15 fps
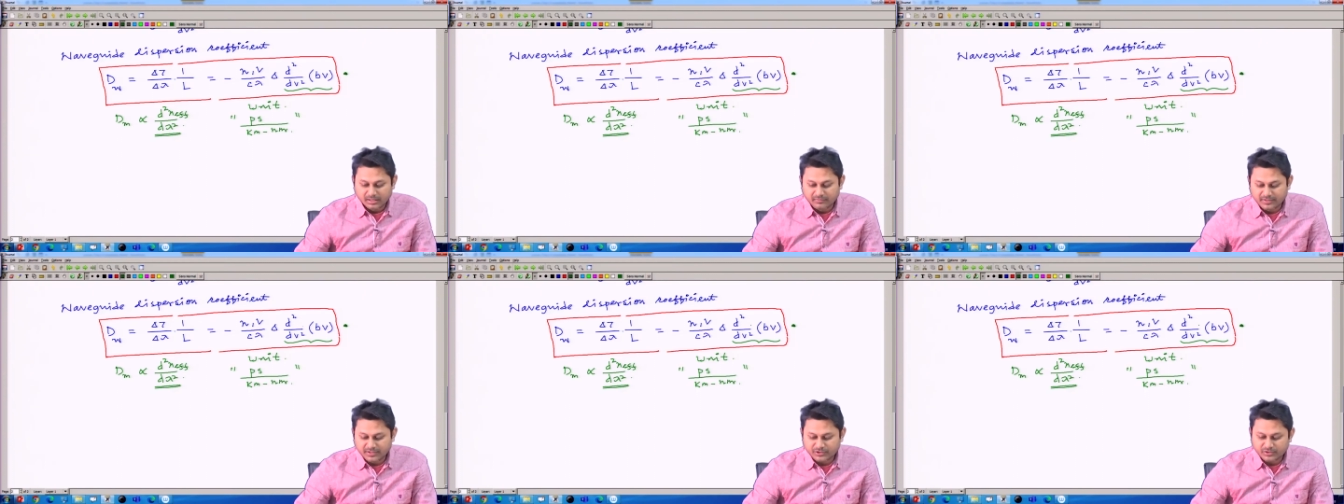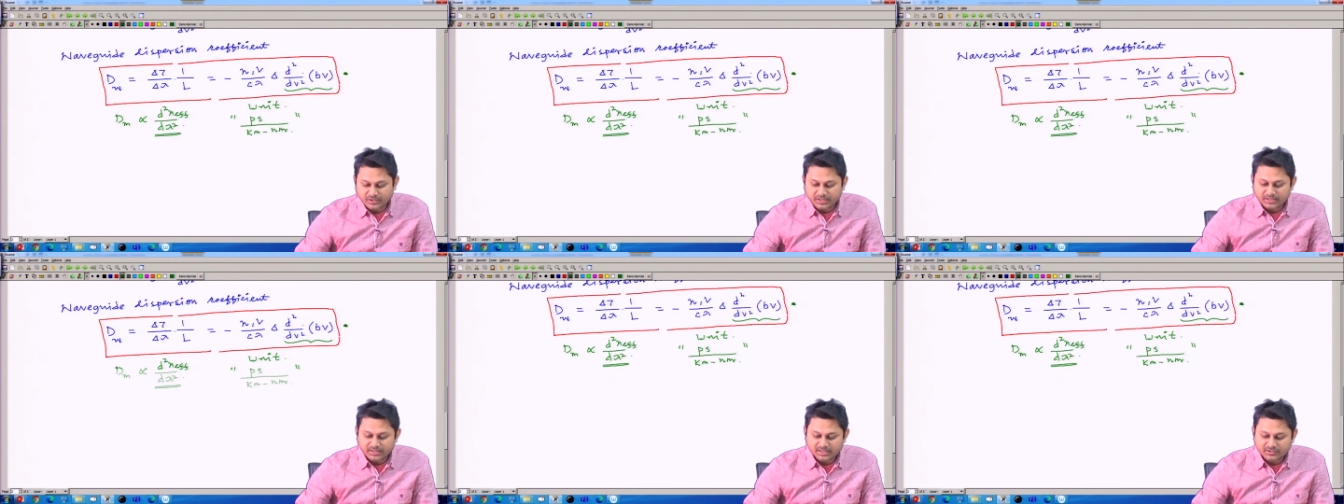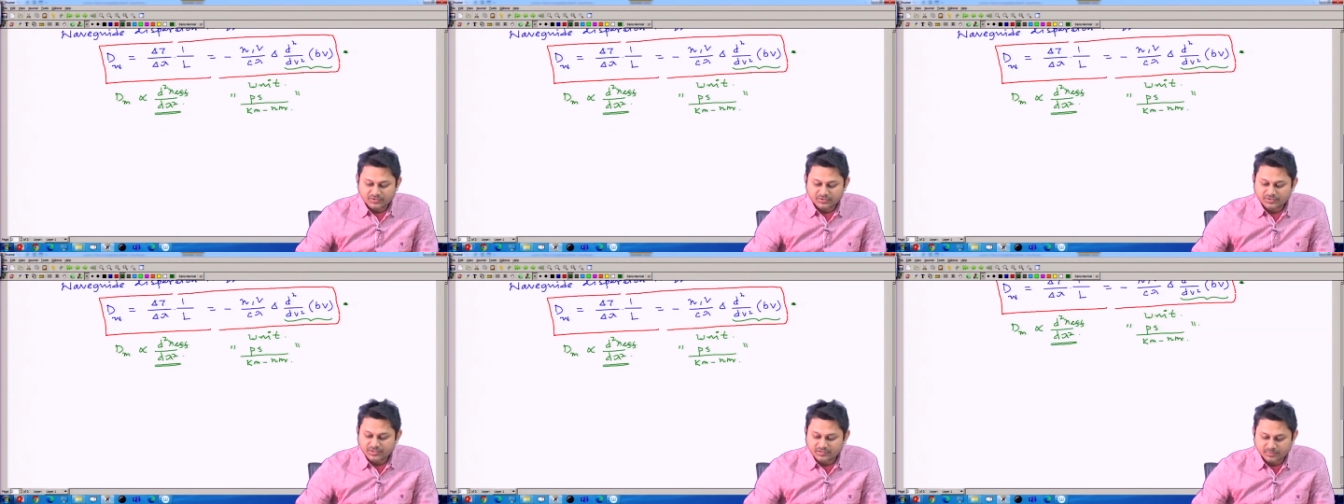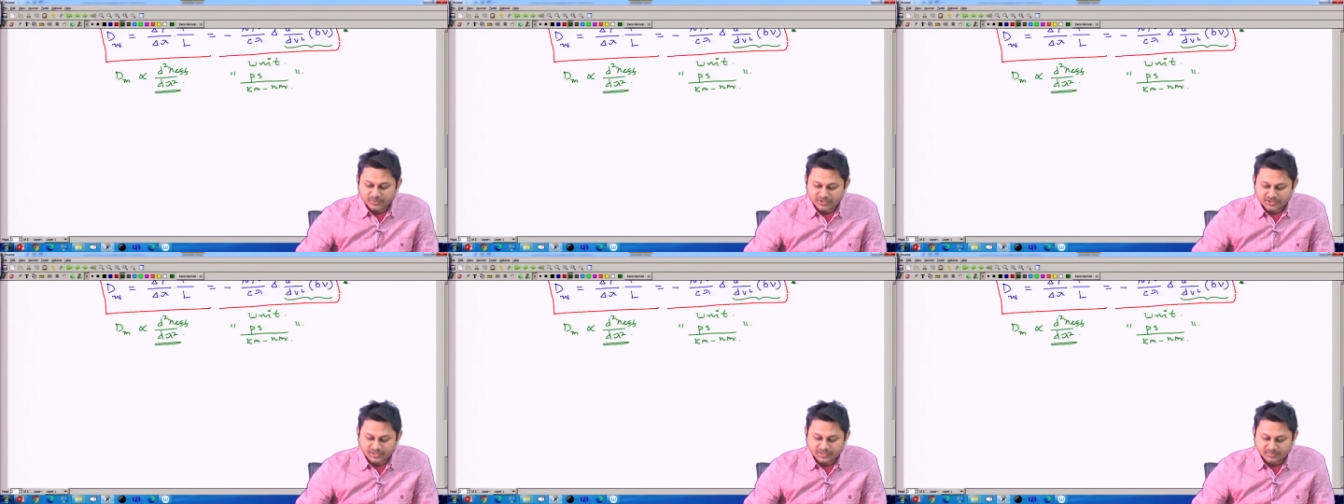eventually these two
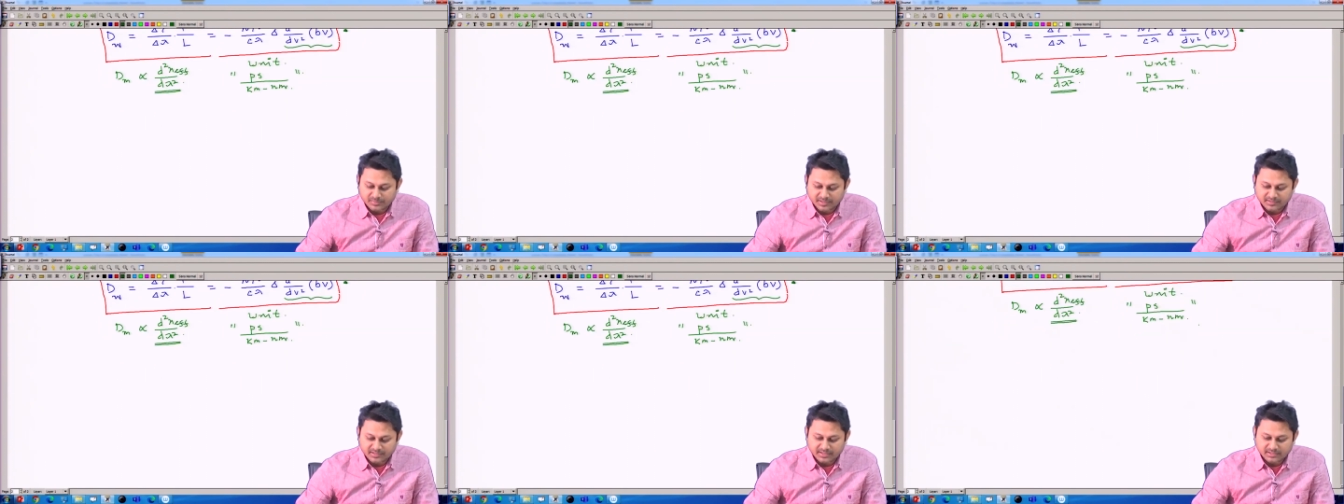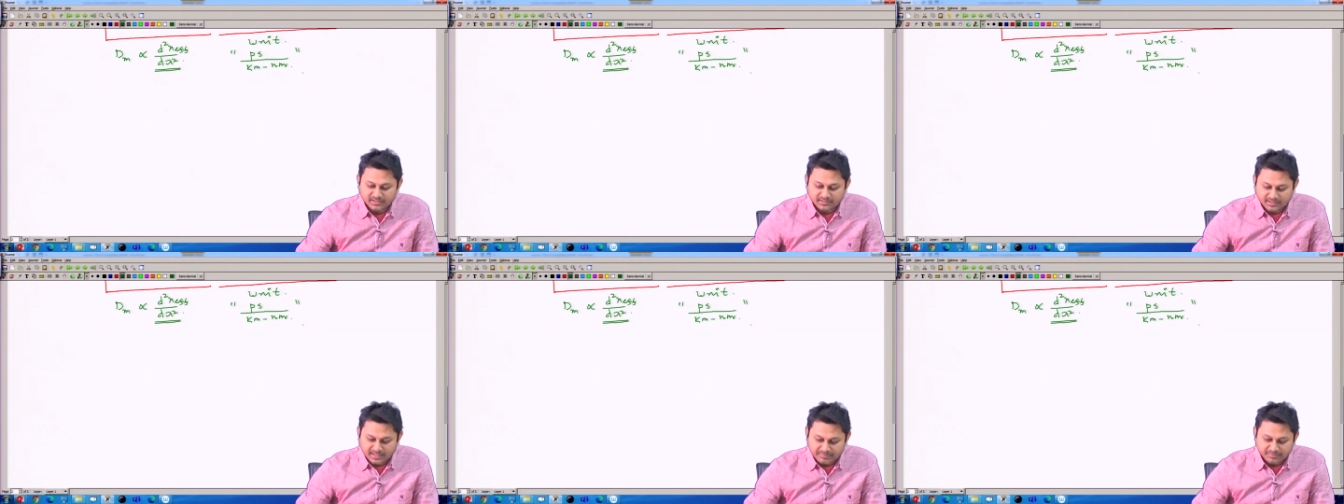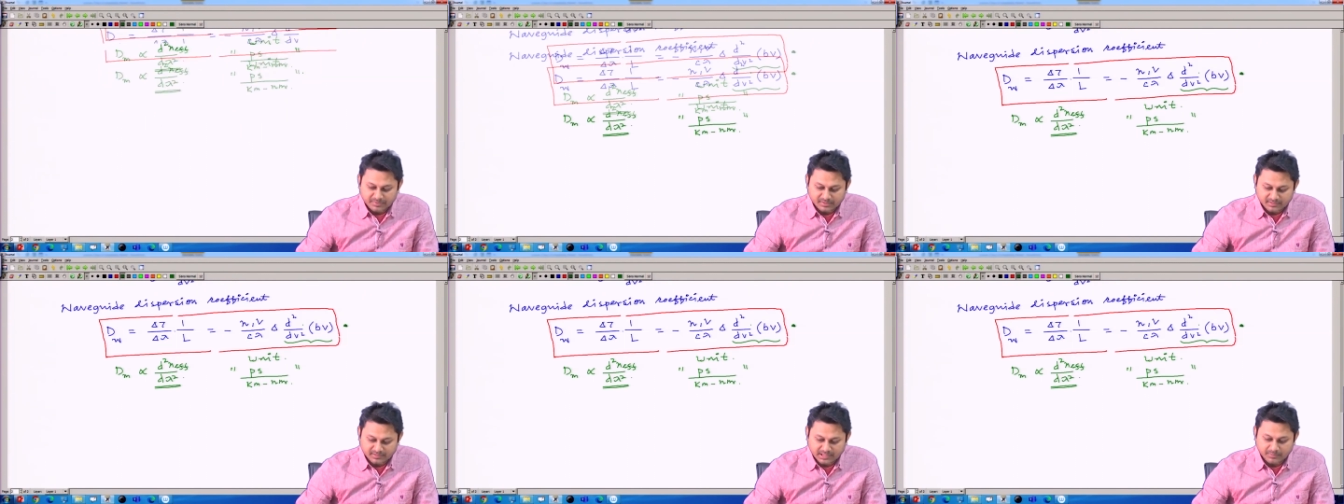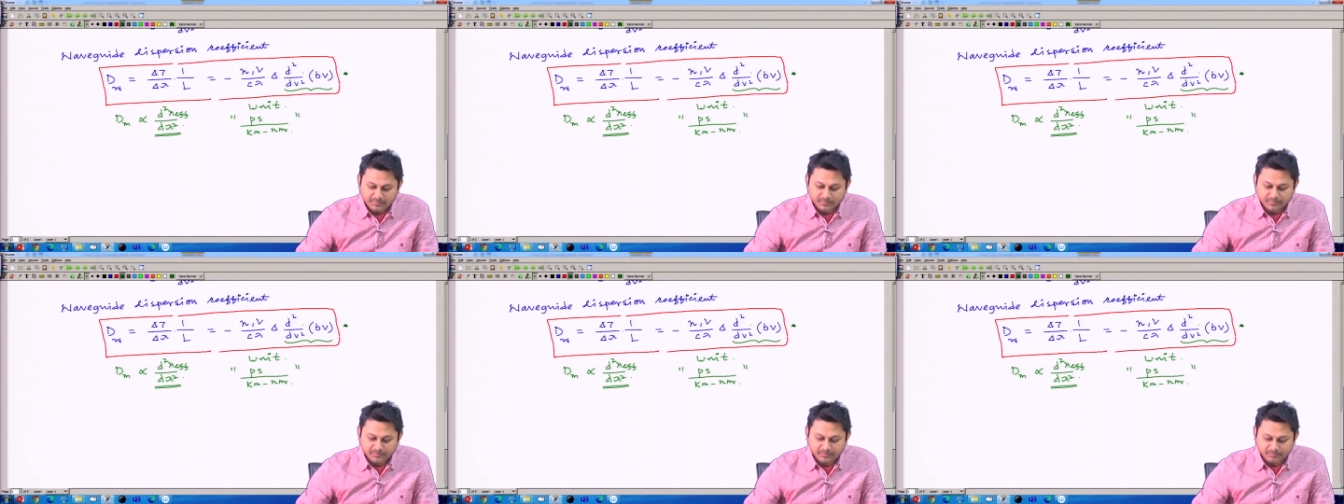dispersion are measuring the same
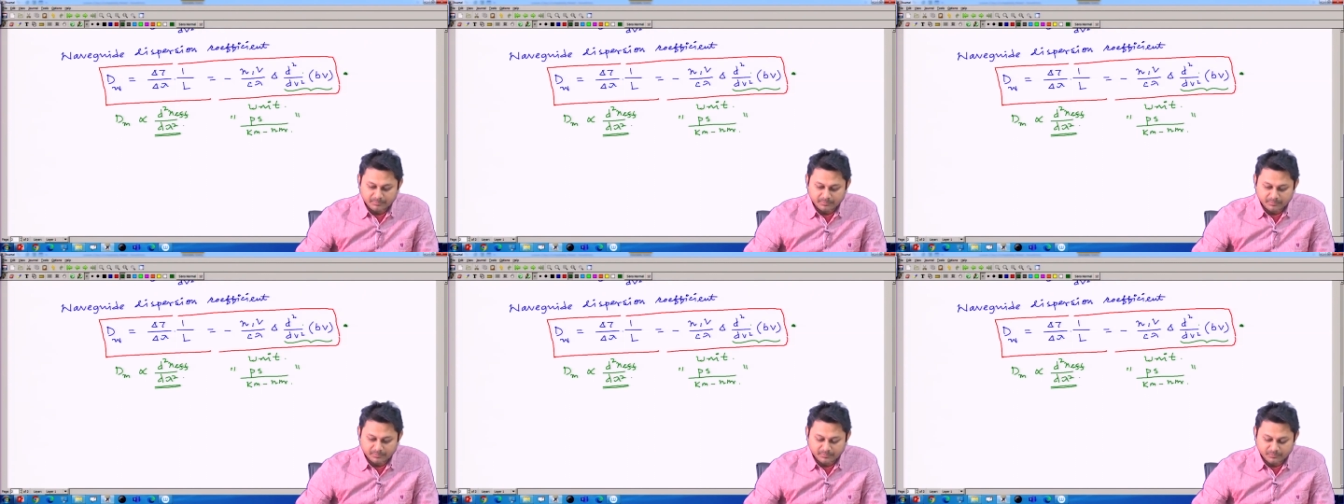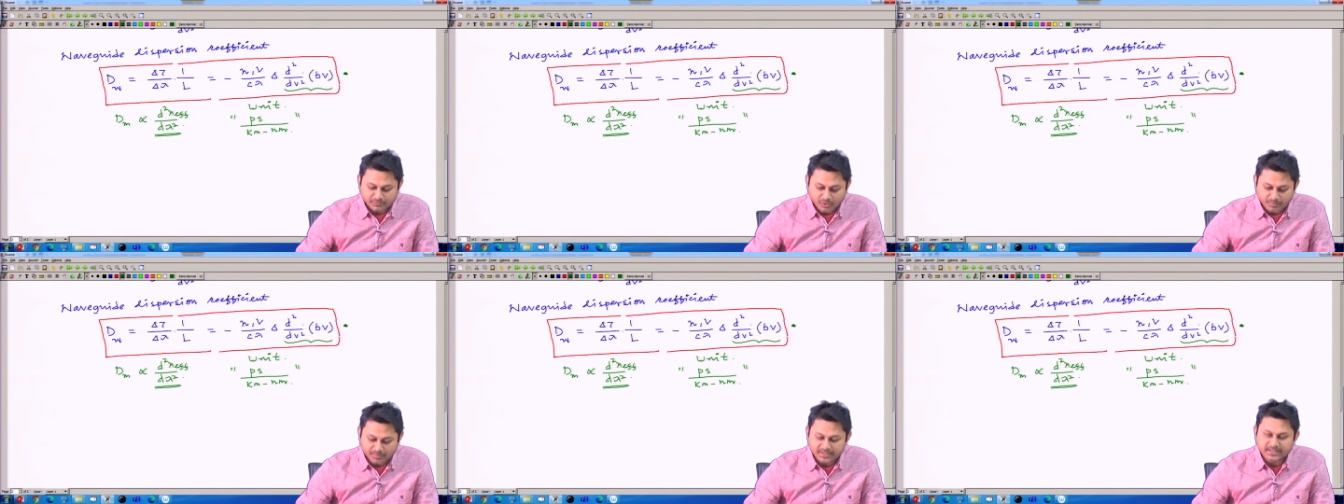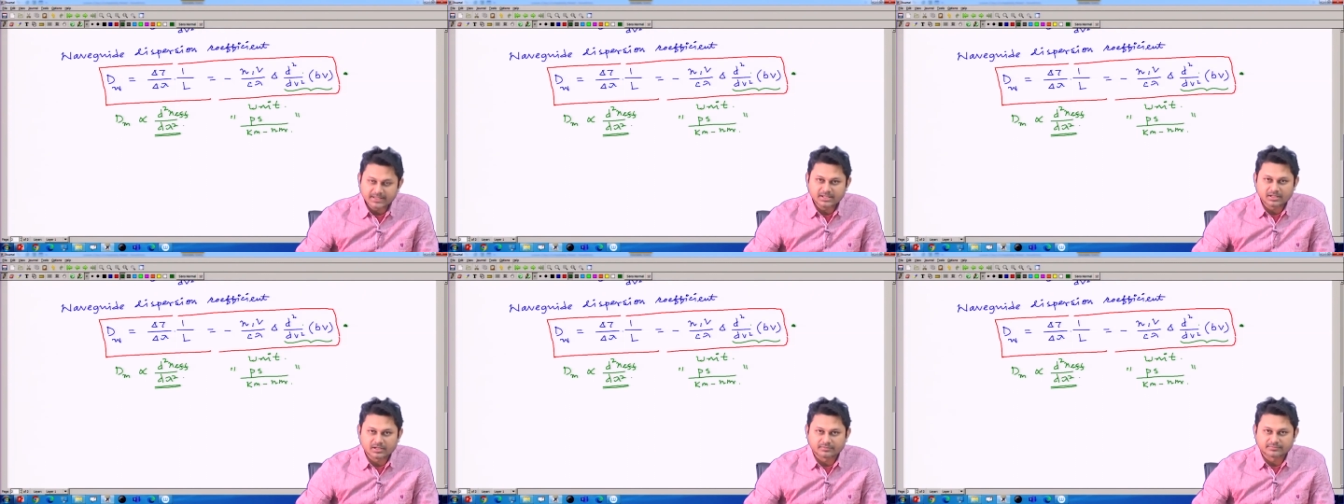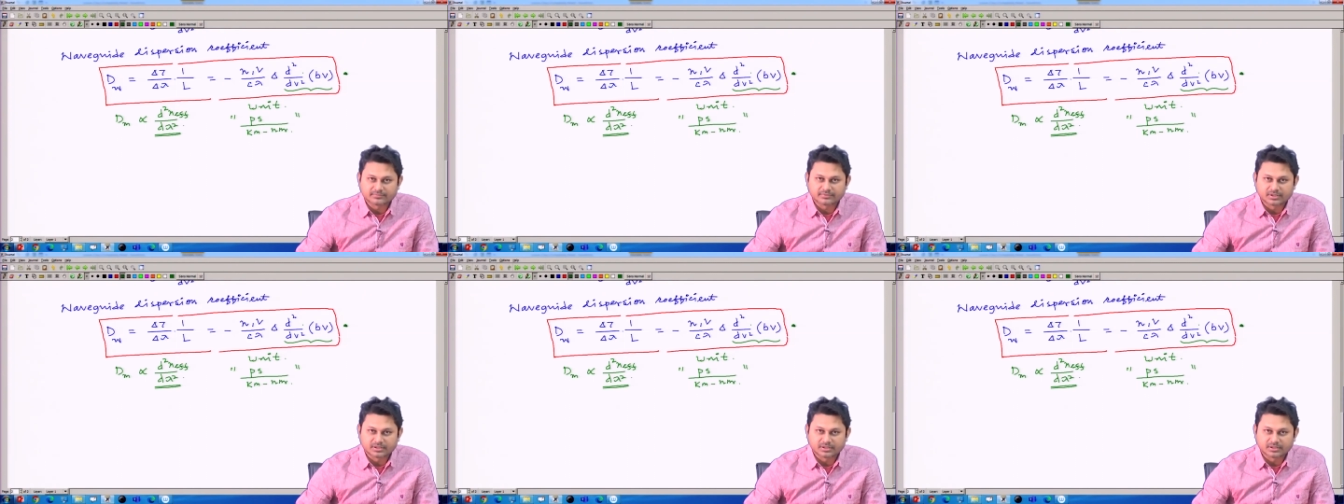same property of